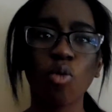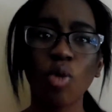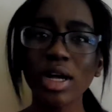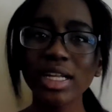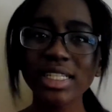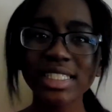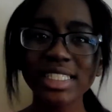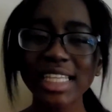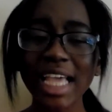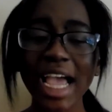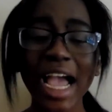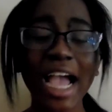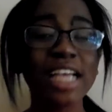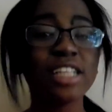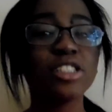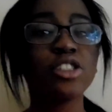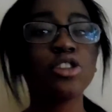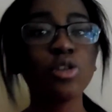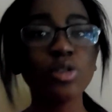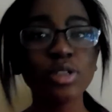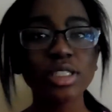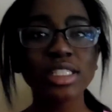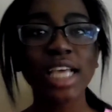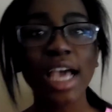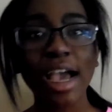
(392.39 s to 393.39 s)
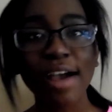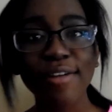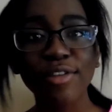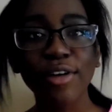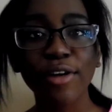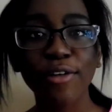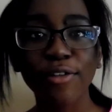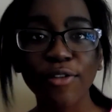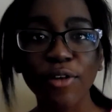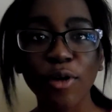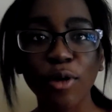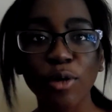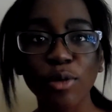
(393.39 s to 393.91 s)
what? I don't have
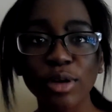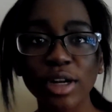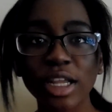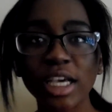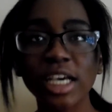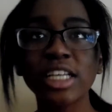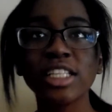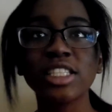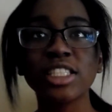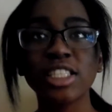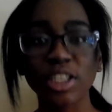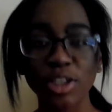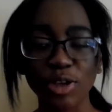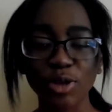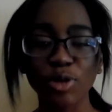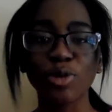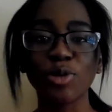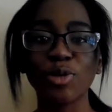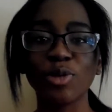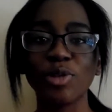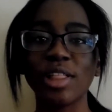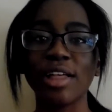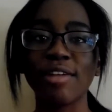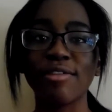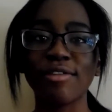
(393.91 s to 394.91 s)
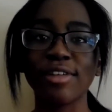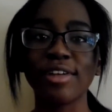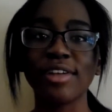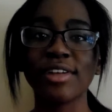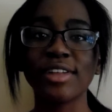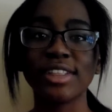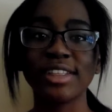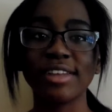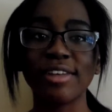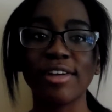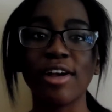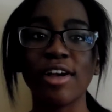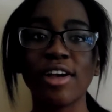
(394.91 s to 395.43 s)
a phone to Google
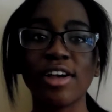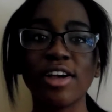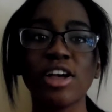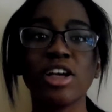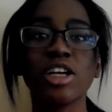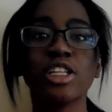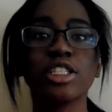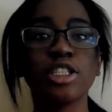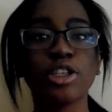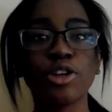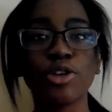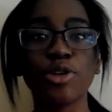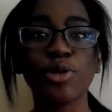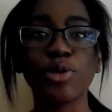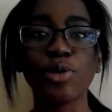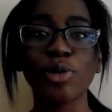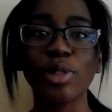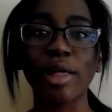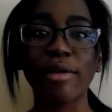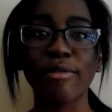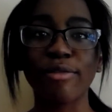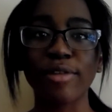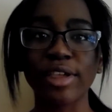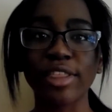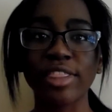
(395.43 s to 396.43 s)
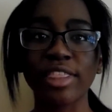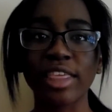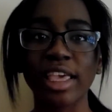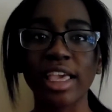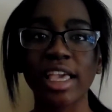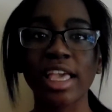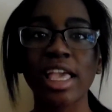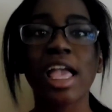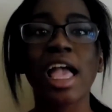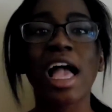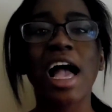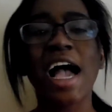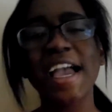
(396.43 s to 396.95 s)
everything.
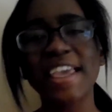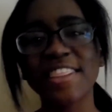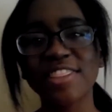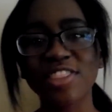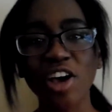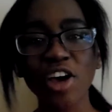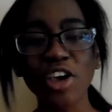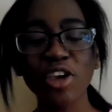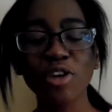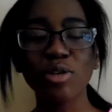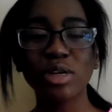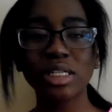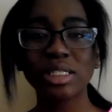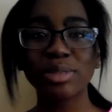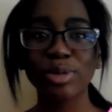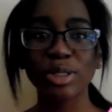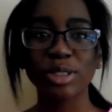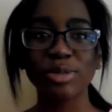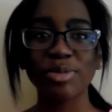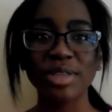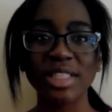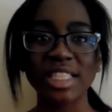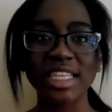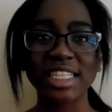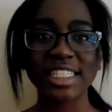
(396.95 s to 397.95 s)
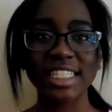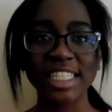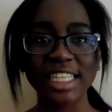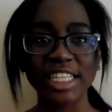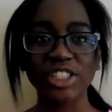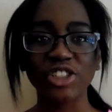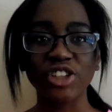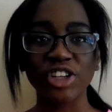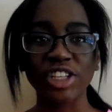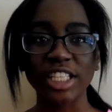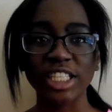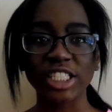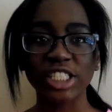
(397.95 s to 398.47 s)
I thought you were supposed to be the
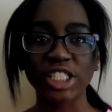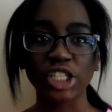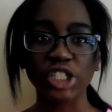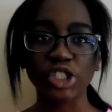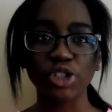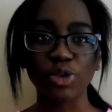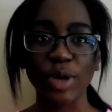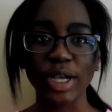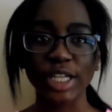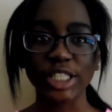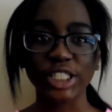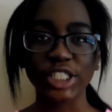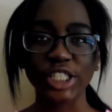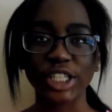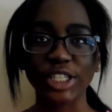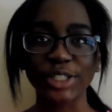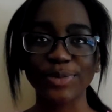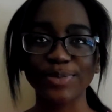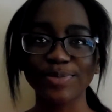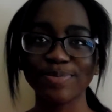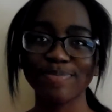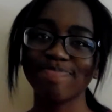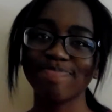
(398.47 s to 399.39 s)
teacher in the situation.